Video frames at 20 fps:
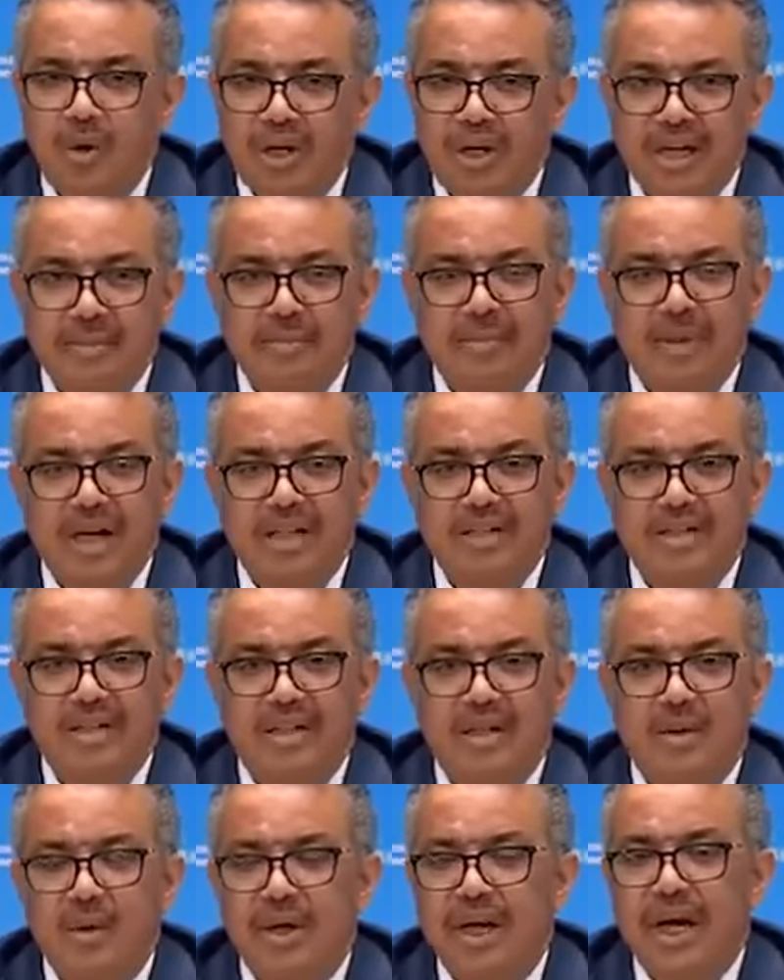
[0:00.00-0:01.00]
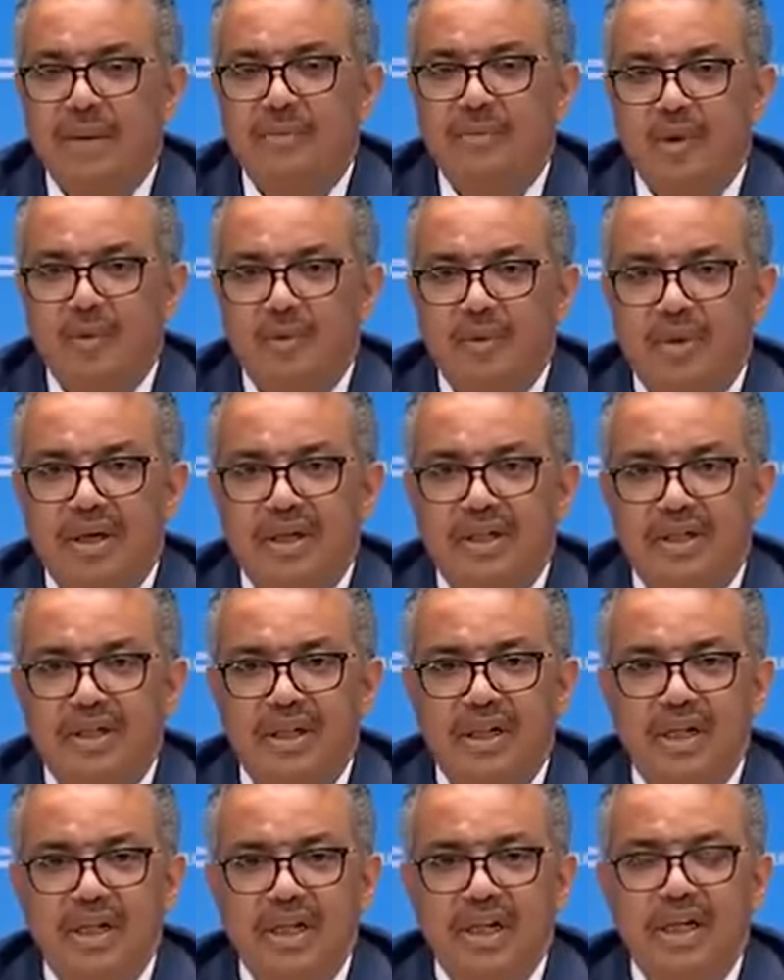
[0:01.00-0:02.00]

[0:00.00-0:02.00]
Wear a mask when appropriate.